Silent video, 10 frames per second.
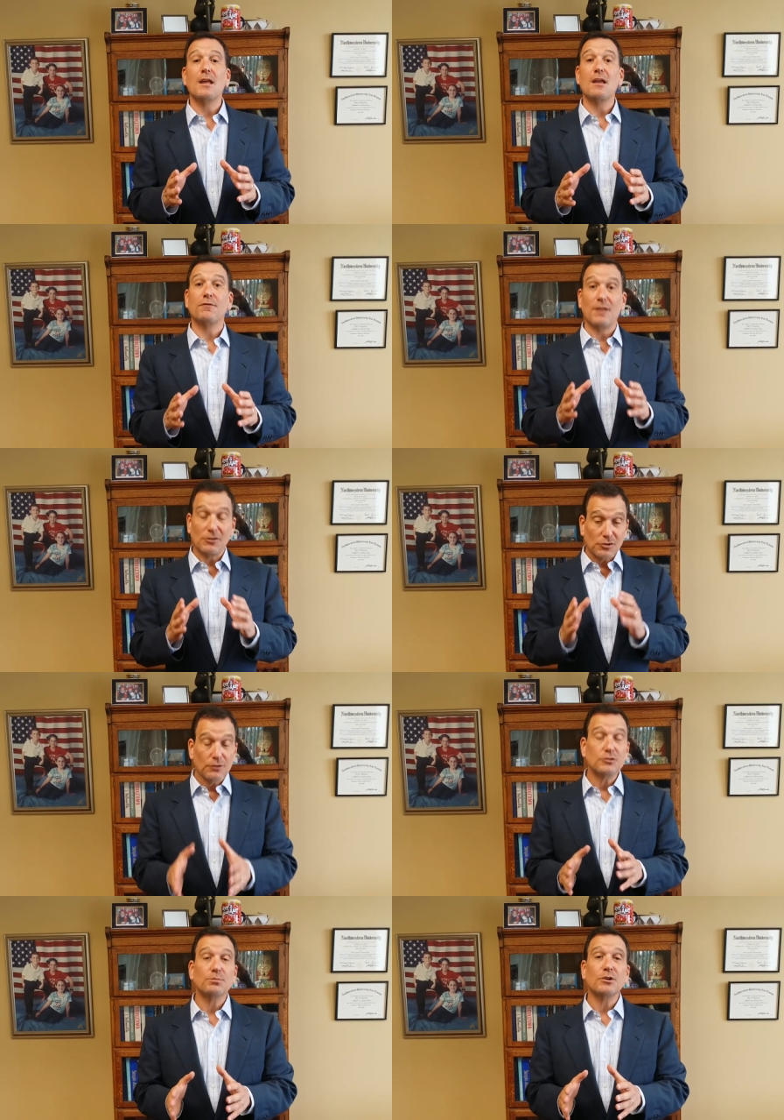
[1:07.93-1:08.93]
if they
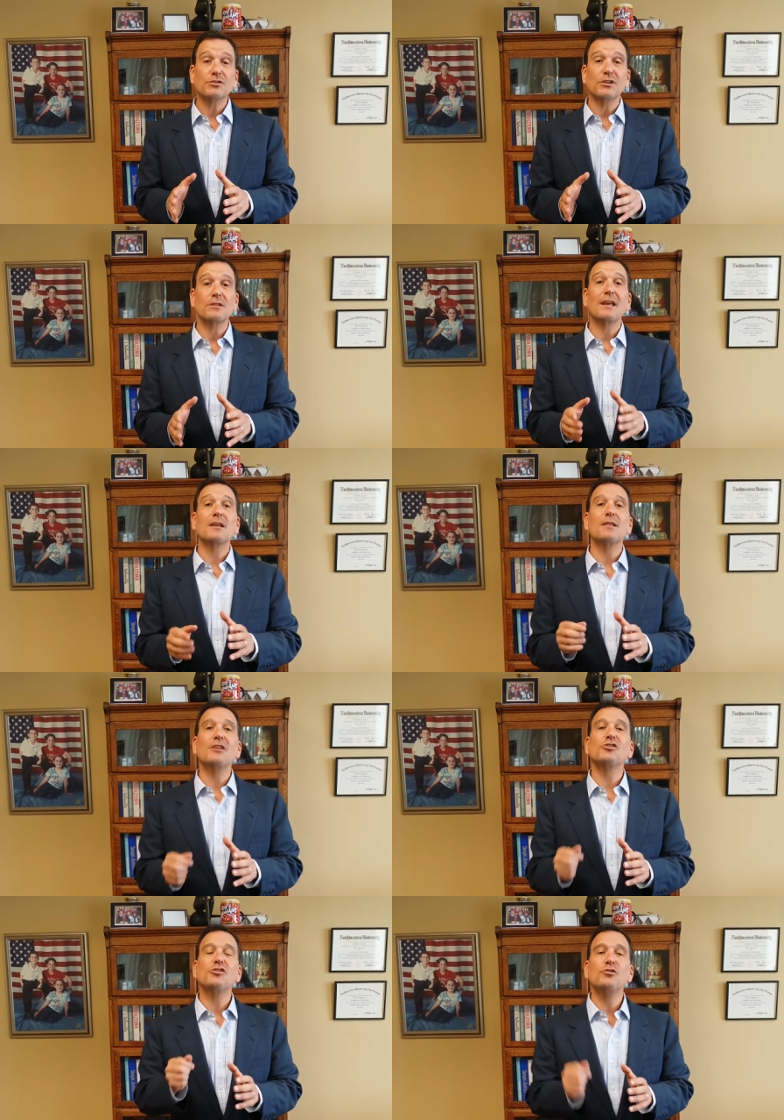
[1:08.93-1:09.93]
served you personally, they can
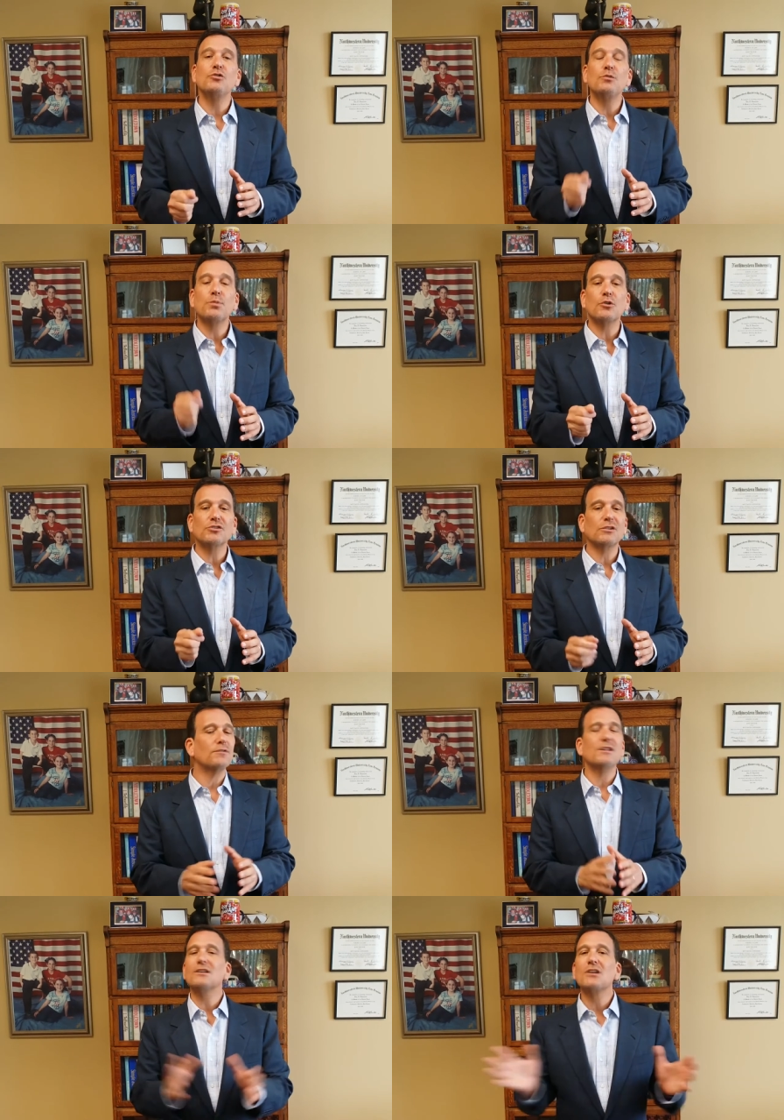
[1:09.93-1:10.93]
then sue you personally
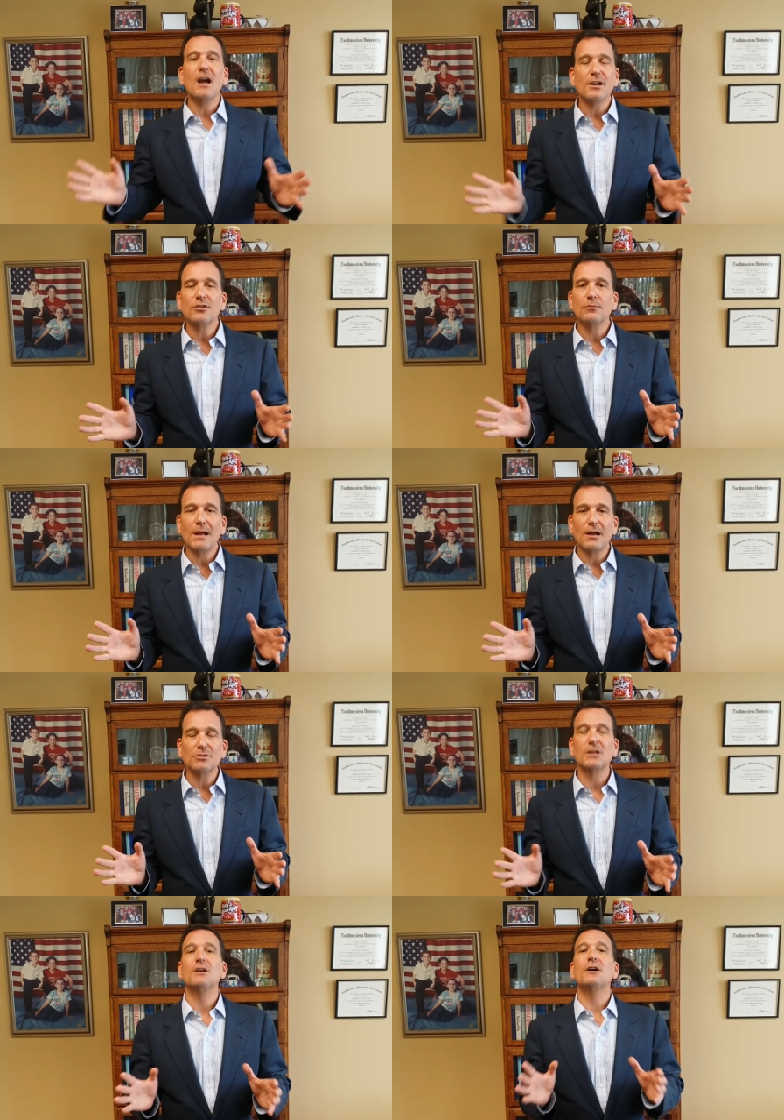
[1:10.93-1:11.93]
for the entire amount